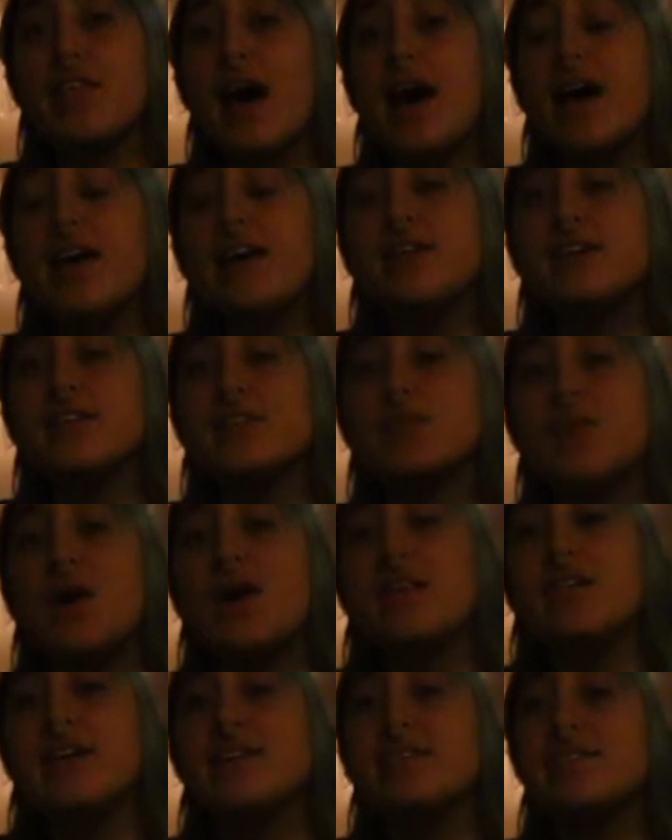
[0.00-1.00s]
that, as
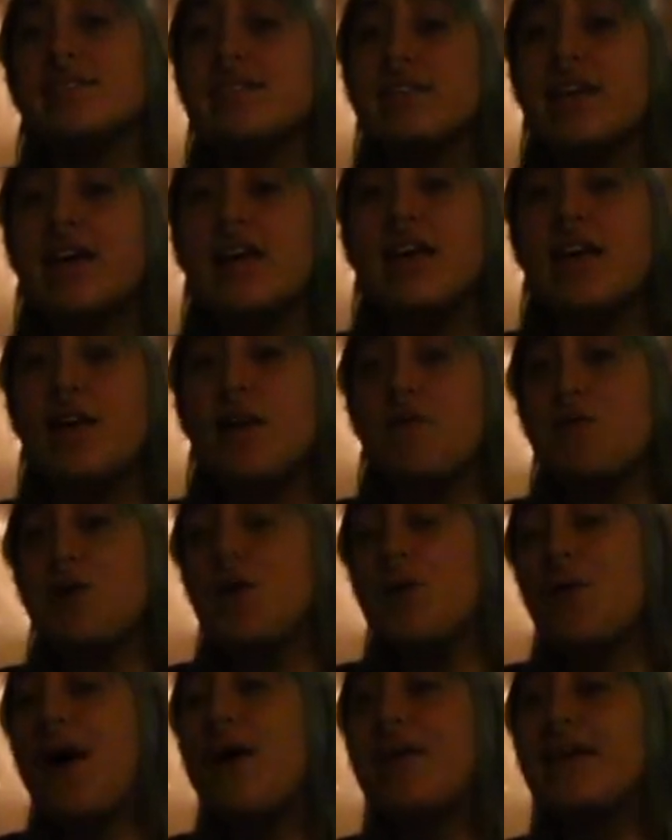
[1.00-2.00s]
well as if
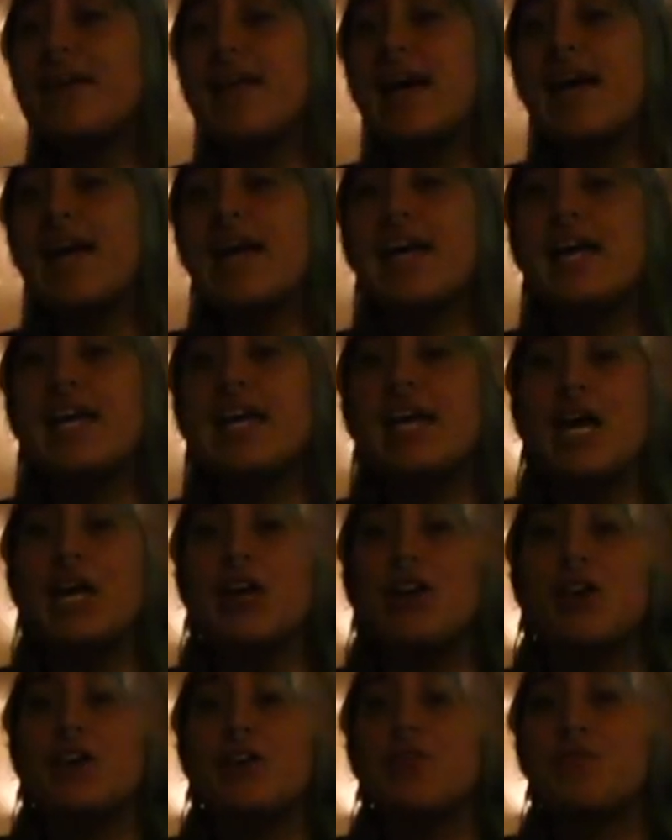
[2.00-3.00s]
you go out at night and
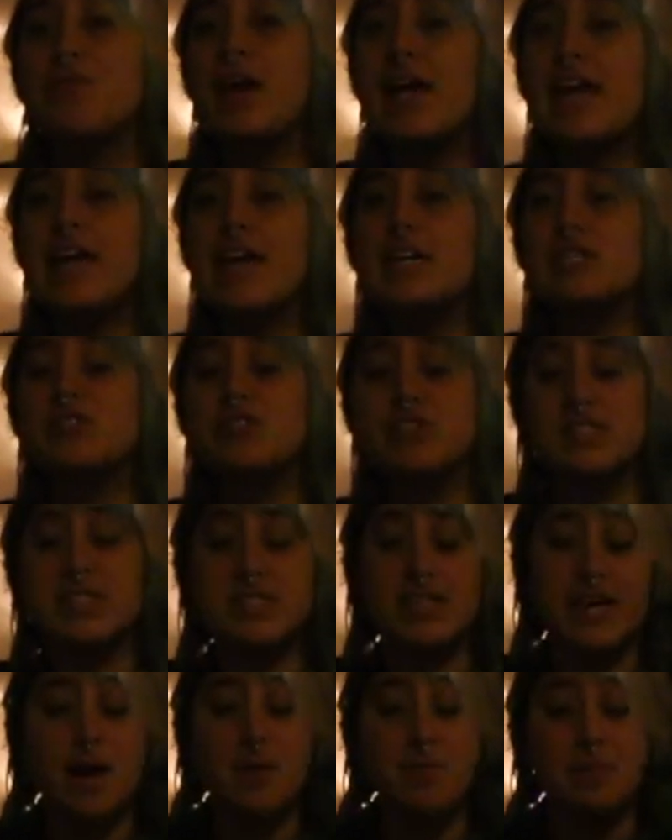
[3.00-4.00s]
you're gonna rage and
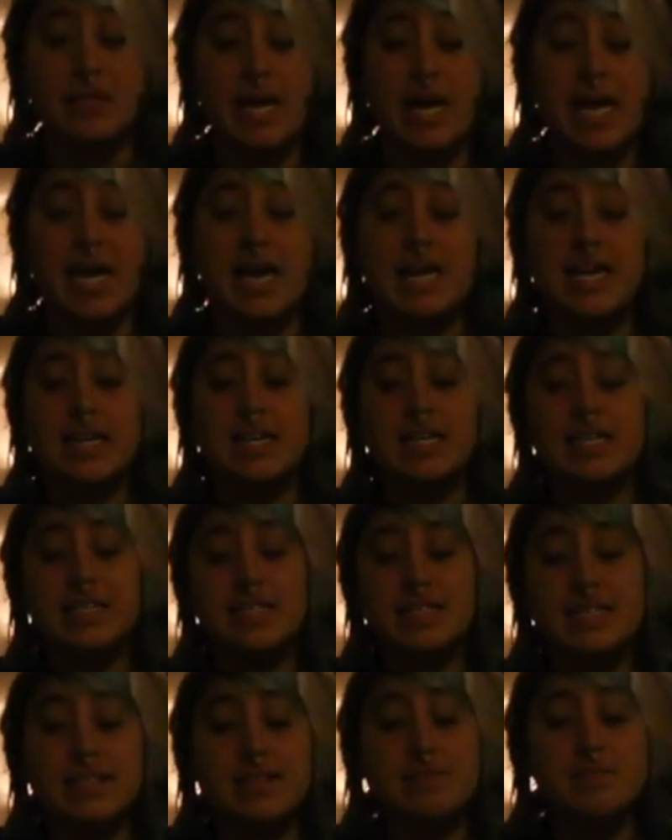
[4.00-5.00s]
stay up late,
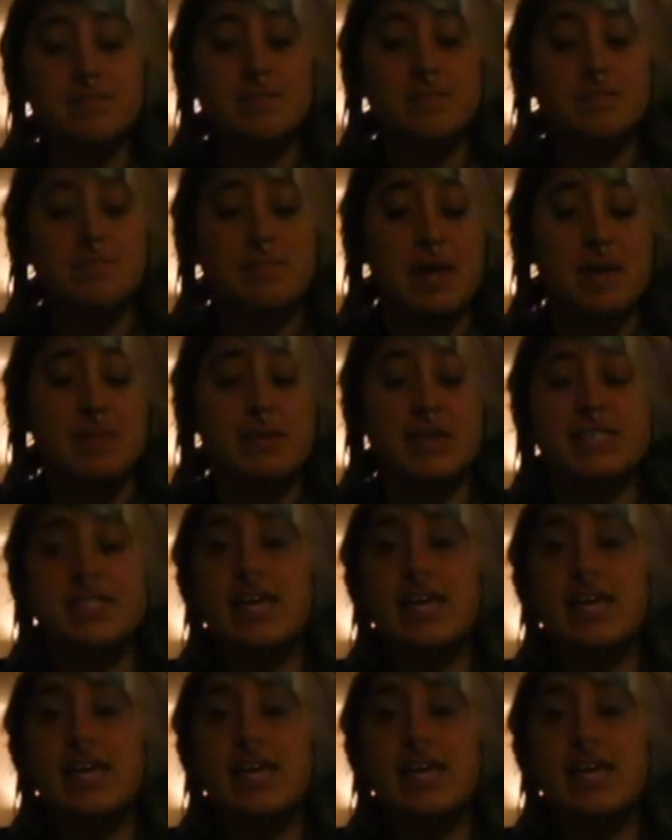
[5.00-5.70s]
maybe